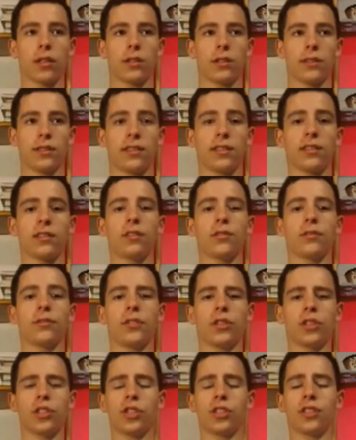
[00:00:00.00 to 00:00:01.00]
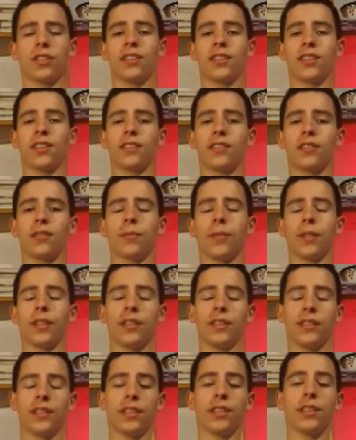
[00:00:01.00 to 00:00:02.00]
The sense of touch seeked by
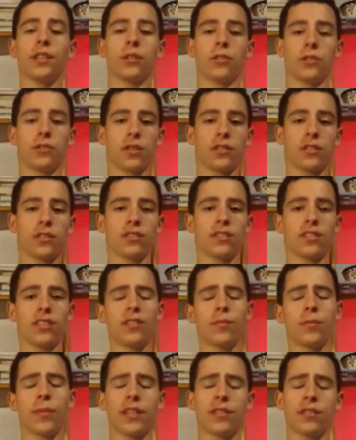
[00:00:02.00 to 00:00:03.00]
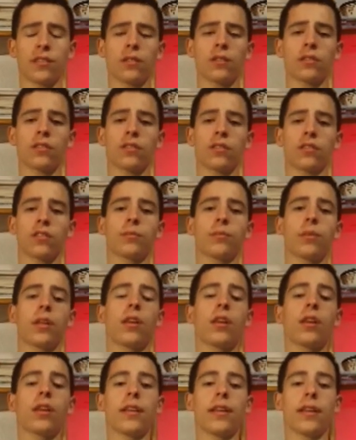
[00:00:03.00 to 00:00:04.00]
the ultrasounds is based on some
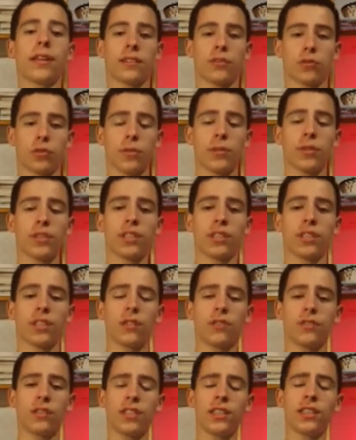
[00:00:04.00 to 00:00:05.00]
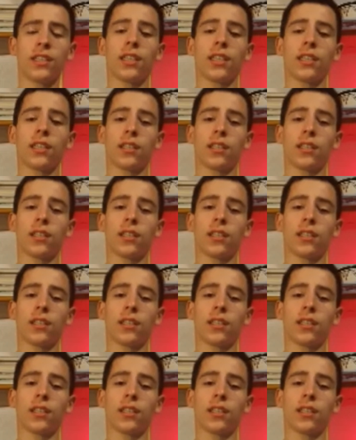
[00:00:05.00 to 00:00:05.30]
extremity of the